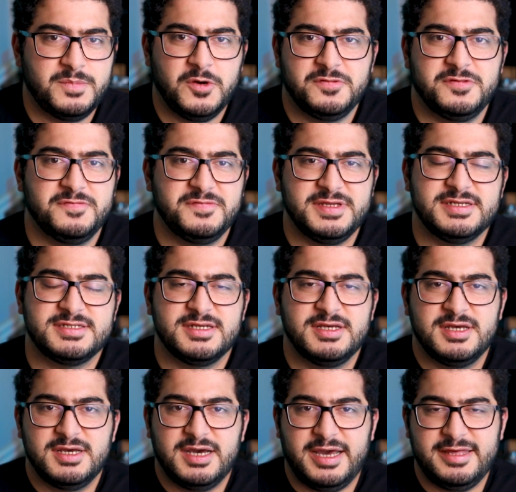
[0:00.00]
both of these.
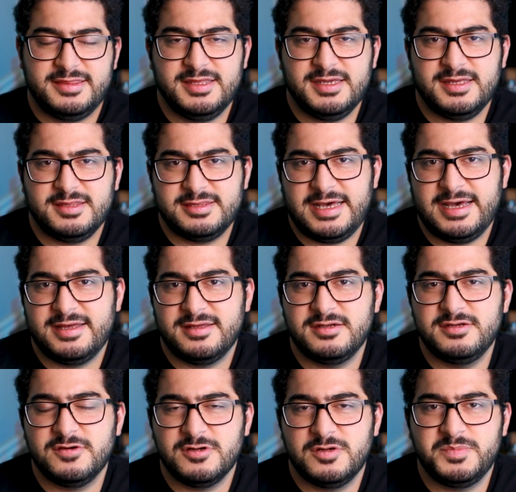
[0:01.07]
I think that
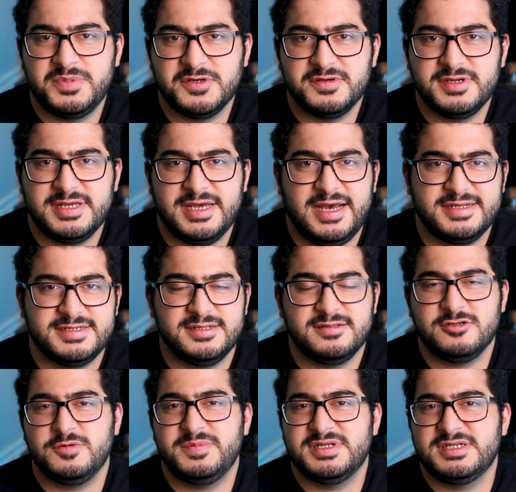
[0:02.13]
Notability has a
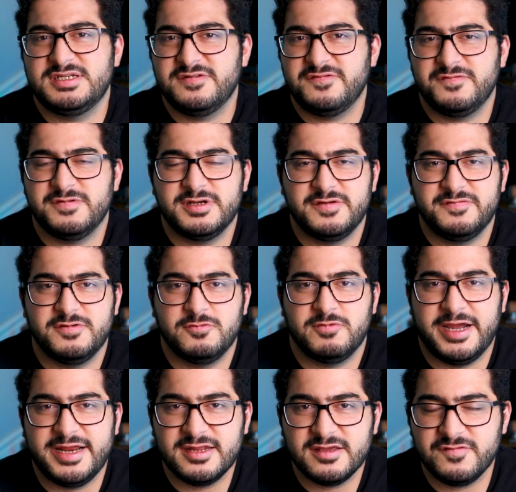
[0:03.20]
little bit different of a
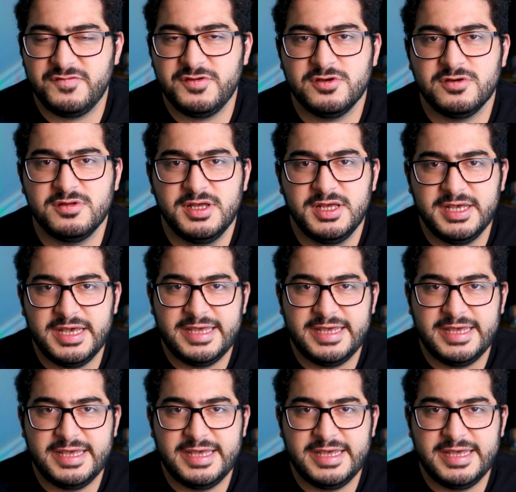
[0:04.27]
writing feel